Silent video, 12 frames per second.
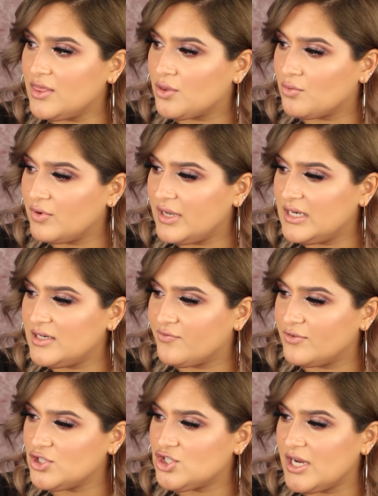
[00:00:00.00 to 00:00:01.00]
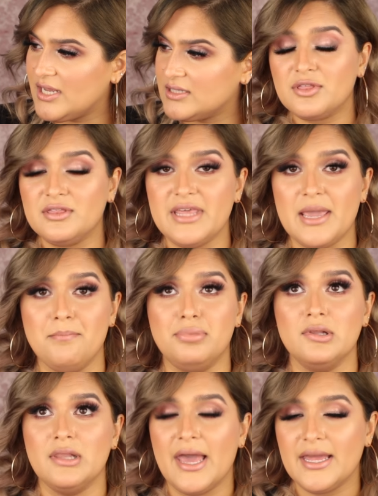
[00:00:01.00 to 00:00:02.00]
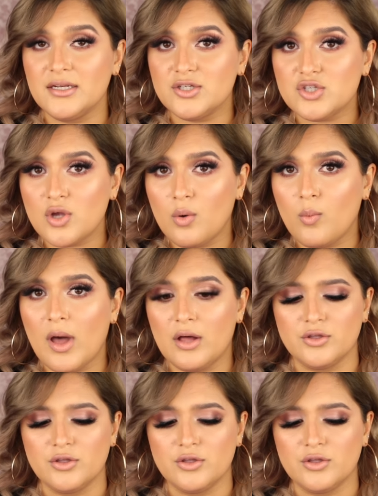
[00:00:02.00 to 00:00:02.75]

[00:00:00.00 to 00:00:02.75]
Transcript: three different shades. They blend so well.